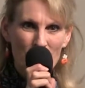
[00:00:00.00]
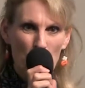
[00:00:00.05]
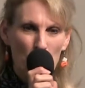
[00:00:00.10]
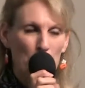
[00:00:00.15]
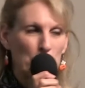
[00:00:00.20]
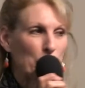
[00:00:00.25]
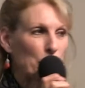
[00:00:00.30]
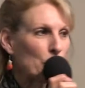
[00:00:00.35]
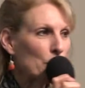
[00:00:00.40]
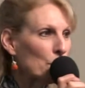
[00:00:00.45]

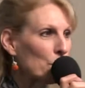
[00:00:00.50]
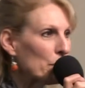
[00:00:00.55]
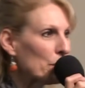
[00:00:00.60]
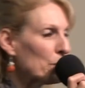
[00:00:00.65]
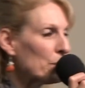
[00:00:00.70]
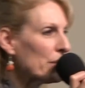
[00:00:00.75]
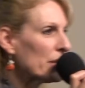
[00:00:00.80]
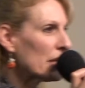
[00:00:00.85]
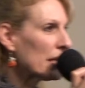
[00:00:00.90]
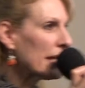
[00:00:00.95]
When
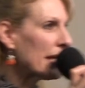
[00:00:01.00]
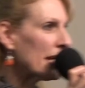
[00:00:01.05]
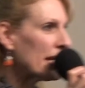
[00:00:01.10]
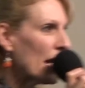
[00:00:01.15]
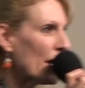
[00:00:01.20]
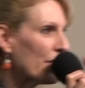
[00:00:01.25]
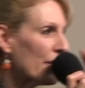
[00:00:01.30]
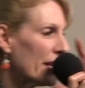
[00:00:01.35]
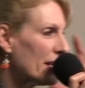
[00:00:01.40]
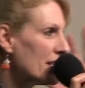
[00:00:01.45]
we're really in
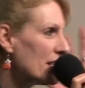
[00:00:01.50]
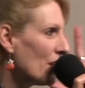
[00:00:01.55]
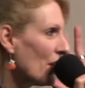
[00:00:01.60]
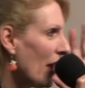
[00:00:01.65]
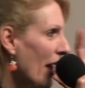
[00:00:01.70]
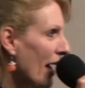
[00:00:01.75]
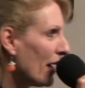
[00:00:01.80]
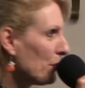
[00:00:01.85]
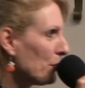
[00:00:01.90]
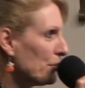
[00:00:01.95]
our
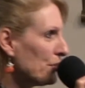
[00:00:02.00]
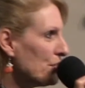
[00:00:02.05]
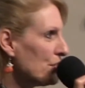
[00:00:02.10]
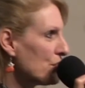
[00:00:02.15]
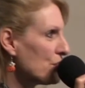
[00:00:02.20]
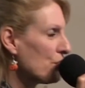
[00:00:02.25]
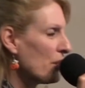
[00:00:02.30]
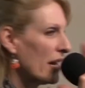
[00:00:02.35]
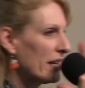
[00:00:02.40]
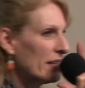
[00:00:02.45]
intellect, we're
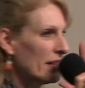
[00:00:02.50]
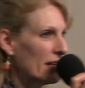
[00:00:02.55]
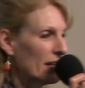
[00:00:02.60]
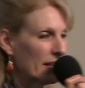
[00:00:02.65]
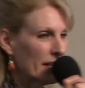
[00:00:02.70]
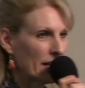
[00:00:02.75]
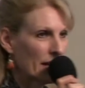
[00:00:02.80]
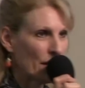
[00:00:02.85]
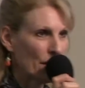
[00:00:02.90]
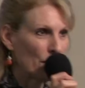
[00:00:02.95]
just trying
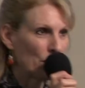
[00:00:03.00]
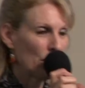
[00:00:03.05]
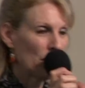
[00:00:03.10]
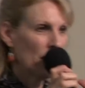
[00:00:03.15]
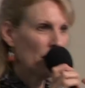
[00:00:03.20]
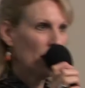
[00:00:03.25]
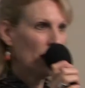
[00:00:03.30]
to,